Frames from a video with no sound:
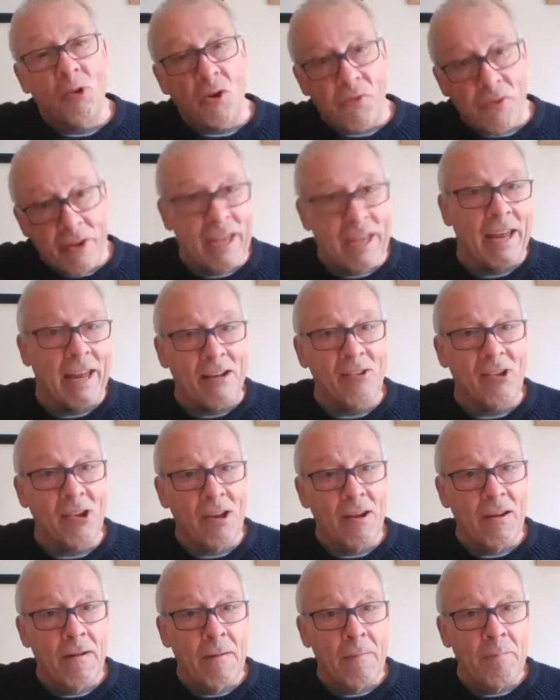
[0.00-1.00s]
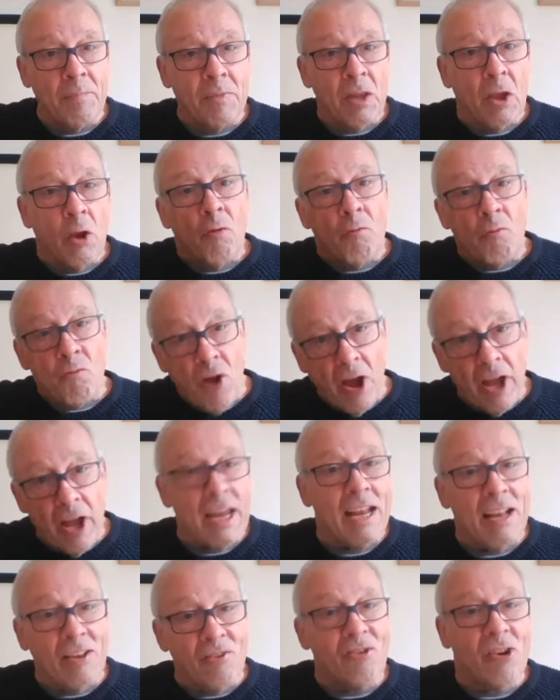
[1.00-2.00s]
cricket
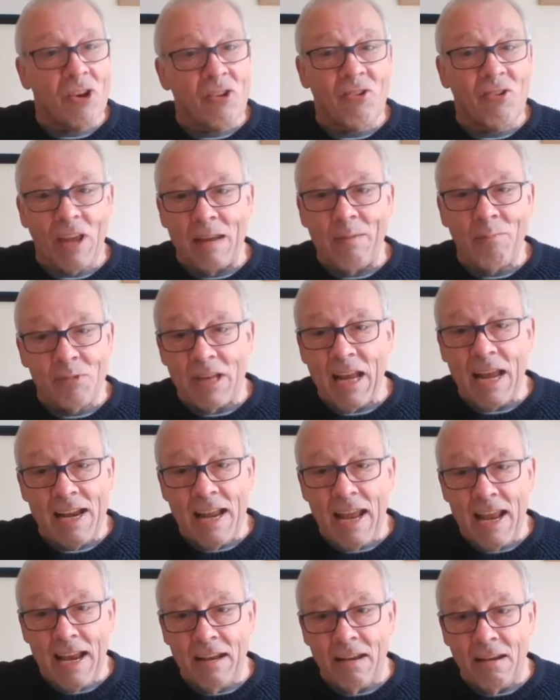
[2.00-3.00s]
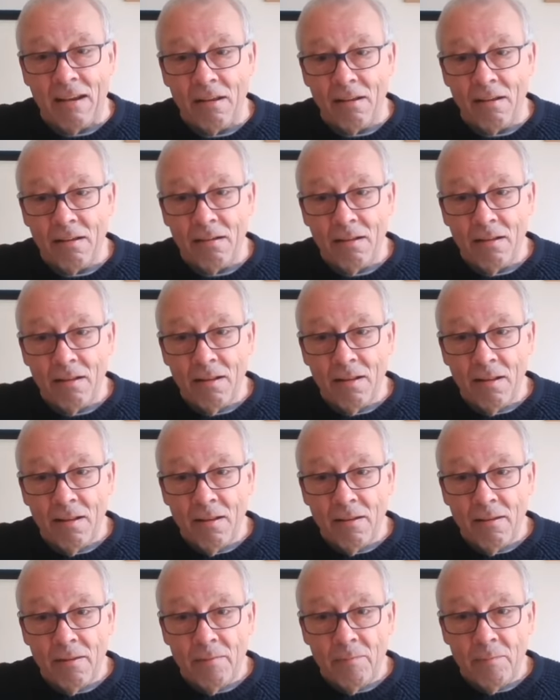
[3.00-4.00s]
right into the same dead end.
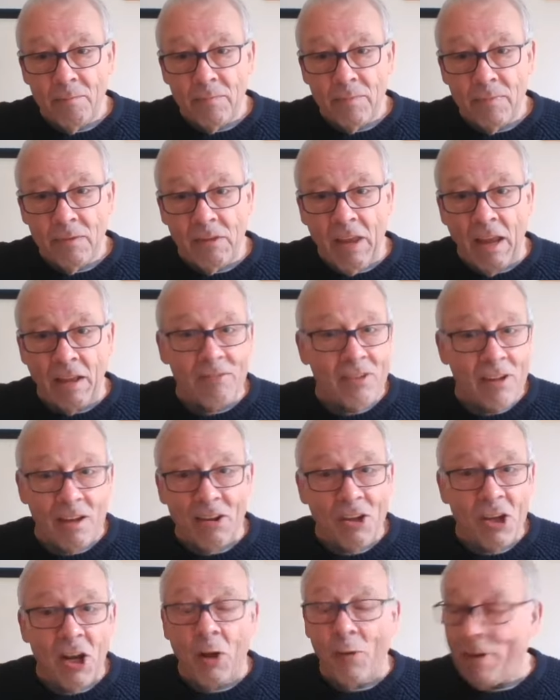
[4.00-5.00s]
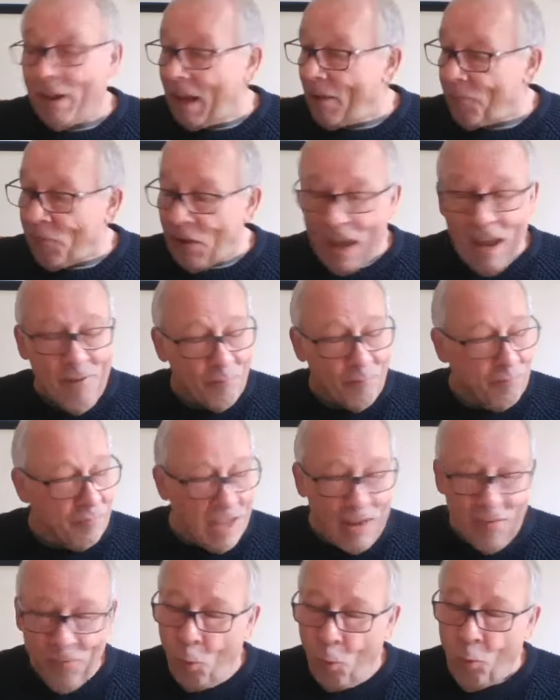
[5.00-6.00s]

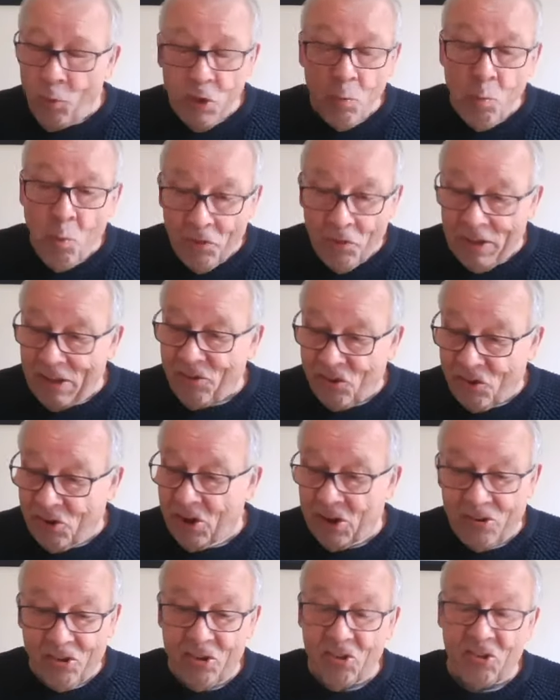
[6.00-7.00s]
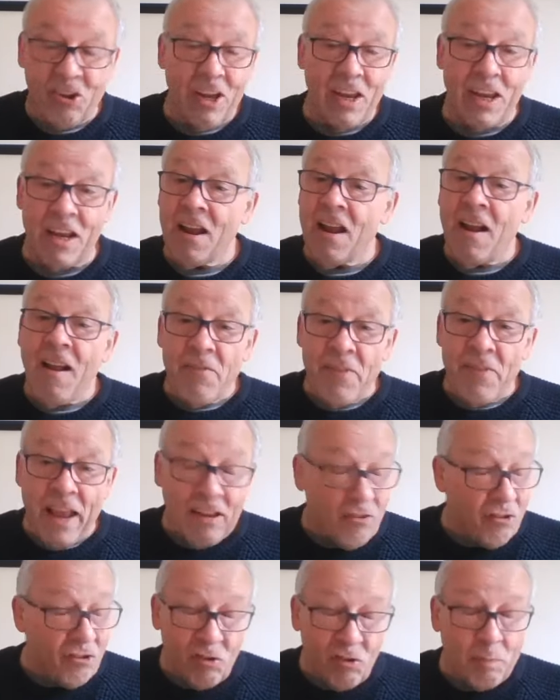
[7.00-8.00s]
If all you want is certainty,
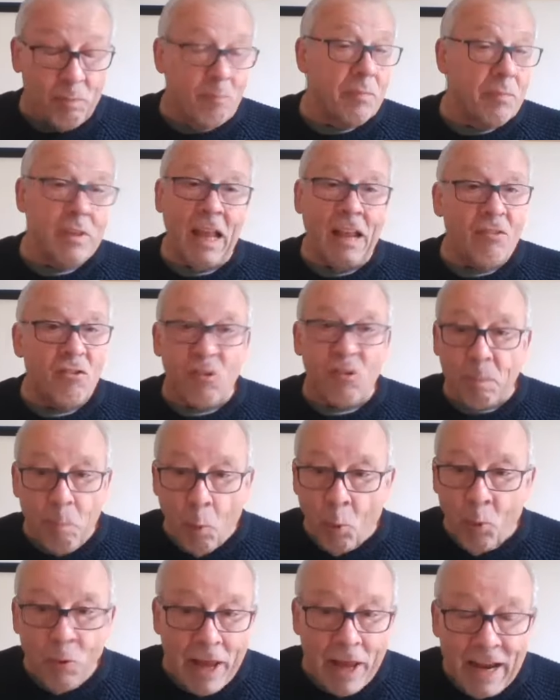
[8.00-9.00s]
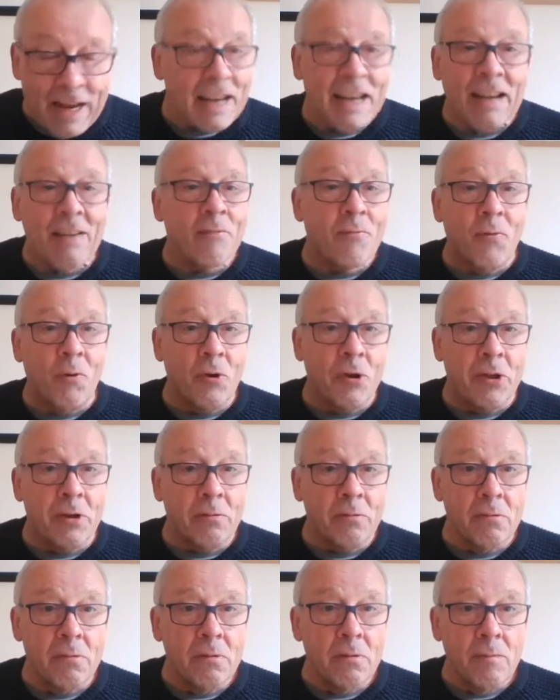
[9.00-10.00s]
then sport ain't it for you.
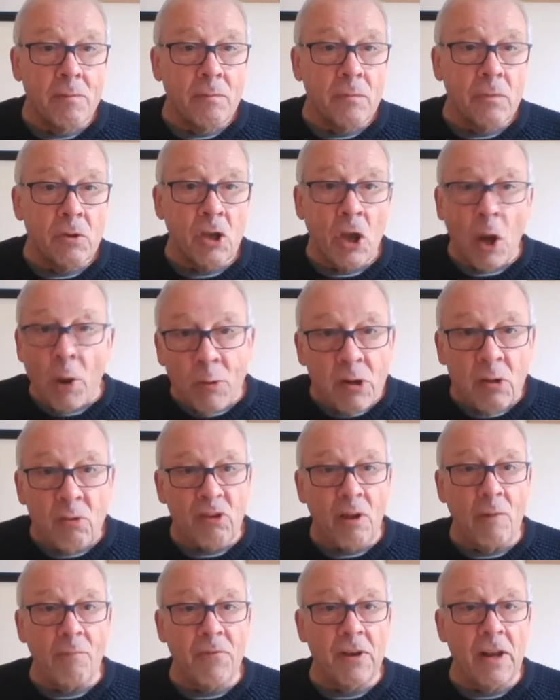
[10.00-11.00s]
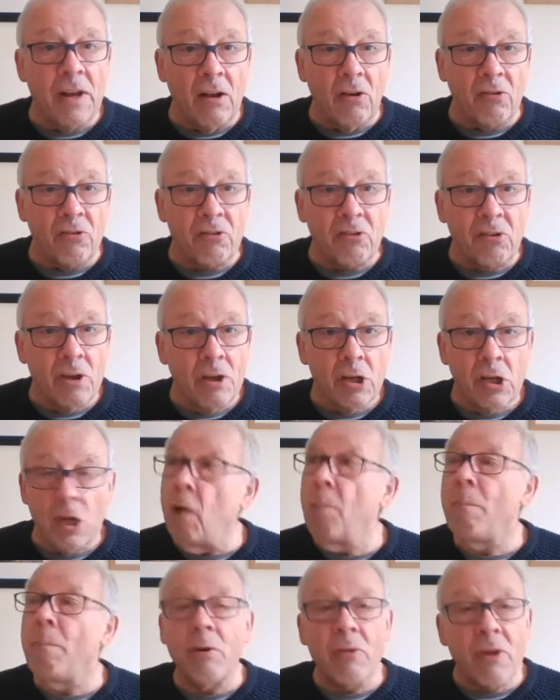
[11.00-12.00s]
Go and do something else. Go
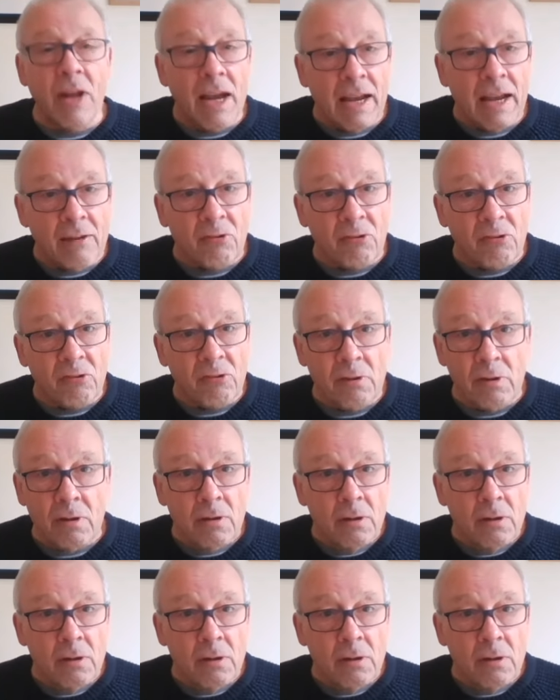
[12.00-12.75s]
and build a house.